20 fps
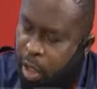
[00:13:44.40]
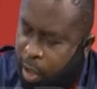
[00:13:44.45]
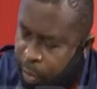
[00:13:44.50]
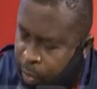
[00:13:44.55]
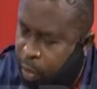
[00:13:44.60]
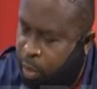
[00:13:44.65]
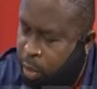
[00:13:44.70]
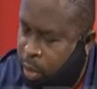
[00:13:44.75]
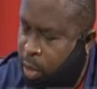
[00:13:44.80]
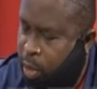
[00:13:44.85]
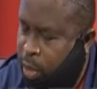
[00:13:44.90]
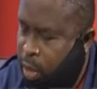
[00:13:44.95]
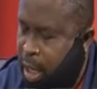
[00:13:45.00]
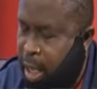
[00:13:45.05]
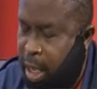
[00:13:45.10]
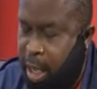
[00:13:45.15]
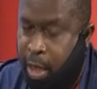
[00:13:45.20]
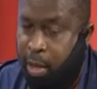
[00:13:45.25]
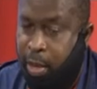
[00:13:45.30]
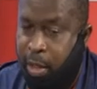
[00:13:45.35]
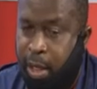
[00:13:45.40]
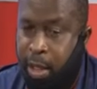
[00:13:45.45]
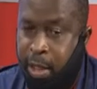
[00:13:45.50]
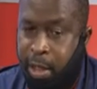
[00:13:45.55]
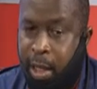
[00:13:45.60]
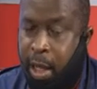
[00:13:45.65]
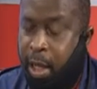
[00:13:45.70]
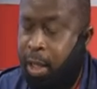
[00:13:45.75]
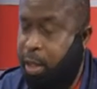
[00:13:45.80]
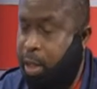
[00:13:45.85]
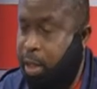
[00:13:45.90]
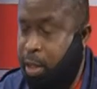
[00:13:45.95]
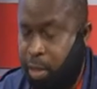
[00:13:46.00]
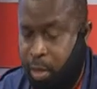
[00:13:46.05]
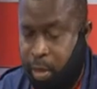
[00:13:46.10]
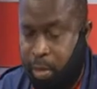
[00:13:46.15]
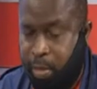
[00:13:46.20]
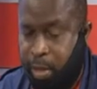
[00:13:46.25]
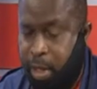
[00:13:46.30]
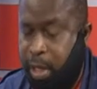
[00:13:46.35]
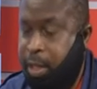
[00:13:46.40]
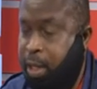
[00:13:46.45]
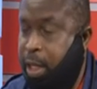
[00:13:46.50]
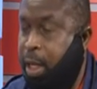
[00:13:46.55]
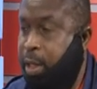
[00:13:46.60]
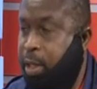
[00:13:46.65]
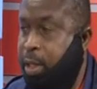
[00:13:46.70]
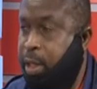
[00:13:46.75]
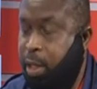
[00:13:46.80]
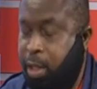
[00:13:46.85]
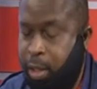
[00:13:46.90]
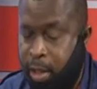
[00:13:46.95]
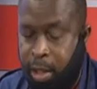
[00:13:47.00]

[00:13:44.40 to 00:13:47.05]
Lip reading: Even though I understand in some centers,